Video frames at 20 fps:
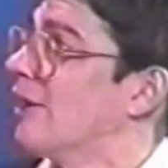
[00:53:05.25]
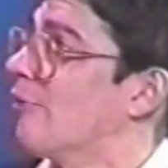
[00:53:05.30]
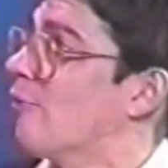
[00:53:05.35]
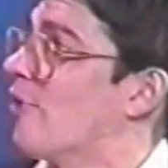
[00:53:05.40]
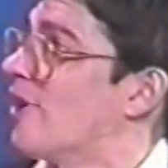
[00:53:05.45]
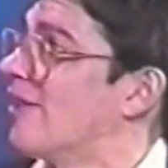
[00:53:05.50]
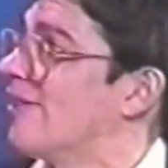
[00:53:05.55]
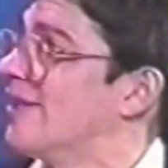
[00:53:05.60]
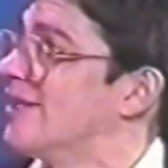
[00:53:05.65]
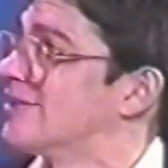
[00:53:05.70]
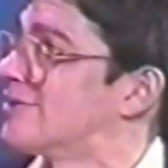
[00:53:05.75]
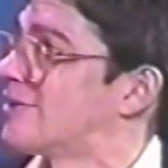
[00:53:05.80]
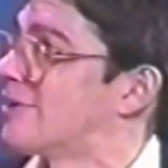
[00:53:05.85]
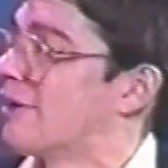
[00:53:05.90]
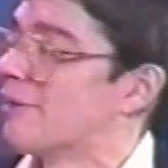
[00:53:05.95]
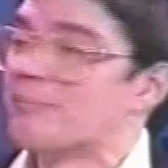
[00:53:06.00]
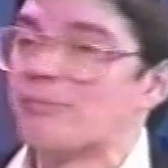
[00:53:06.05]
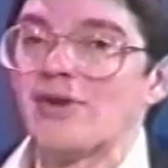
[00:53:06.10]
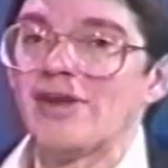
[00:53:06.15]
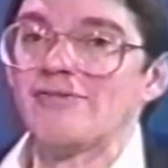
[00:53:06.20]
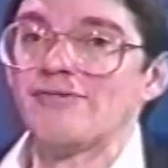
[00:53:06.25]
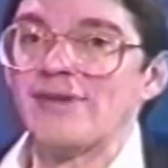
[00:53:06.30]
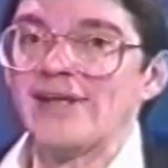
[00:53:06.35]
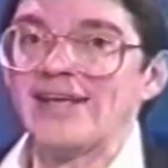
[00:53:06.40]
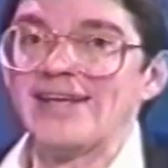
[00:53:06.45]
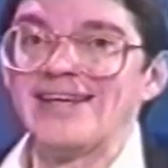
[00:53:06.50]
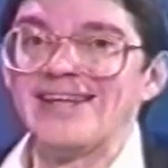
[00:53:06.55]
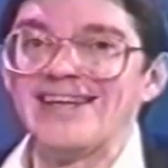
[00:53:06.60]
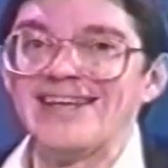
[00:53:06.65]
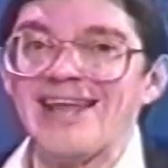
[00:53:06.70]
one of these
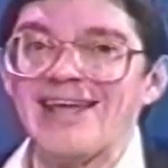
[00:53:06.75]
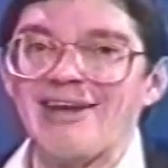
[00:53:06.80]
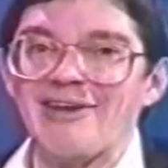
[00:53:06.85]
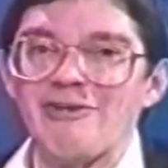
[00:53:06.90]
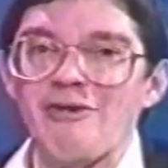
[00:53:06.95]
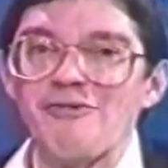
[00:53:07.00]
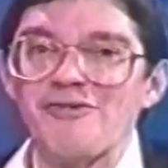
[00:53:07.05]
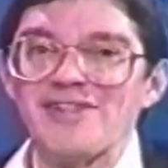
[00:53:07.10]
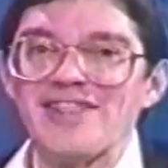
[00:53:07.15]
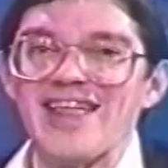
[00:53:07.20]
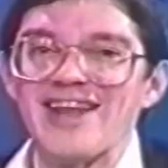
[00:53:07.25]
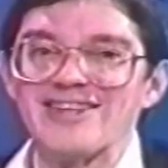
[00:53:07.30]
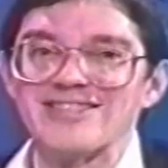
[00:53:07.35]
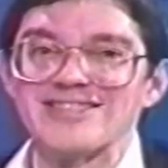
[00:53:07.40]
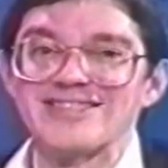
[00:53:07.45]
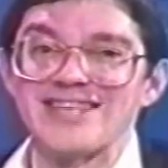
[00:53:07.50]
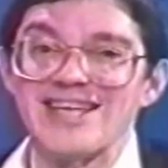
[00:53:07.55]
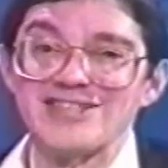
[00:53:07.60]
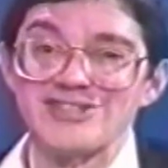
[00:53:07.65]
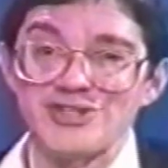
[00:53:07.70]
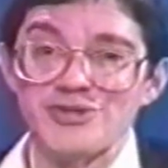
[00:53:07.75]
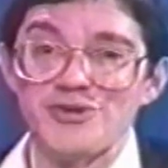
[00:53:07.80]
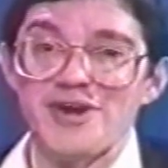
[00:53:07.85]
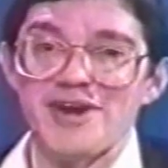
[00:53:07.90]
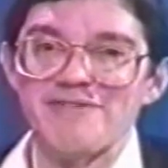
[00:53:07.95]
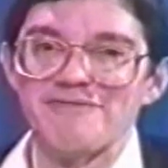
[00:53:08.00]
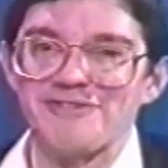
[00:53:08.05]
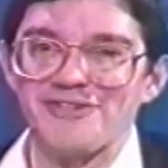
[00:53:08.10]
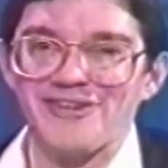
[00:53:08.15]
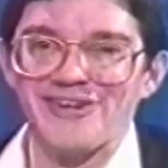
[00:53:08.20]
briefly, and then hopefully that'll set you
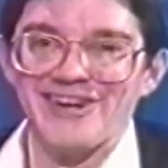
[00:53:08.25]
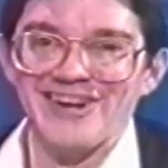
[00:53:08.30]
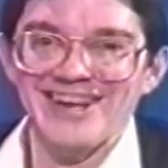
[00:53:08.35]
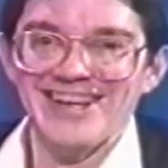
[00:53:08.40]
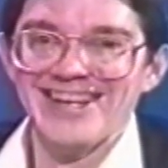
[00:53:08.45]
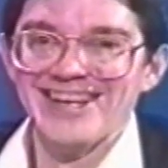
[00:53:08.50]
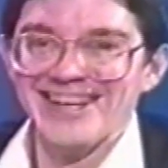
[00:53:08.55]
up for